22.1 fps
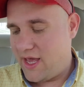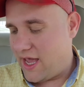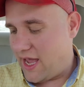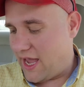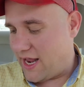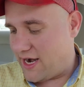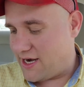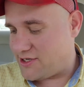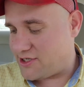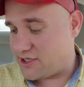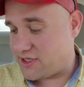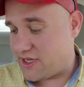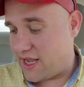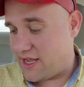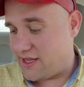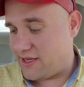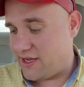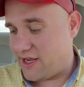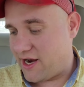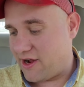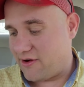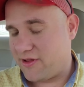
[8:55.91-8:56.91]
And it's just,
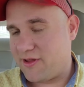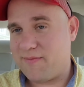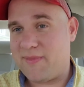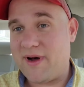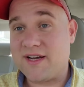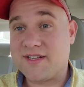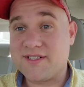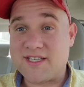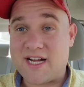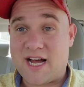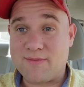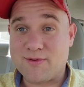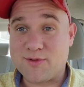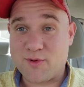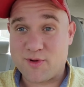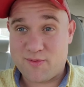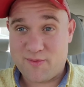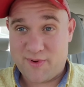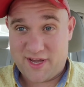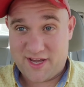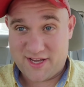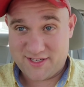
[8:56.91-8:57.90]
it, you know, the buck stops
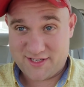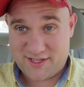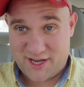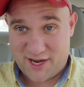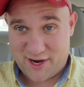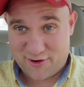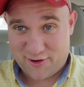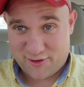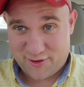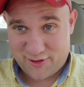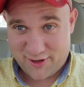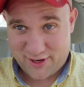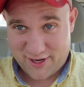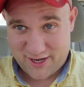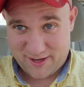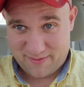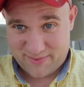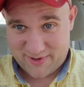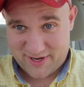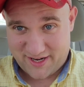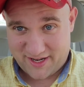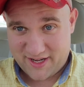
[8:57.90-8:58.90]
with me as the owner of the
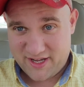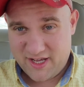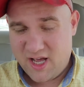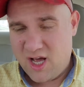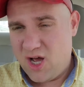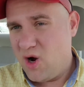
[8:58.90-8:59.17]
company,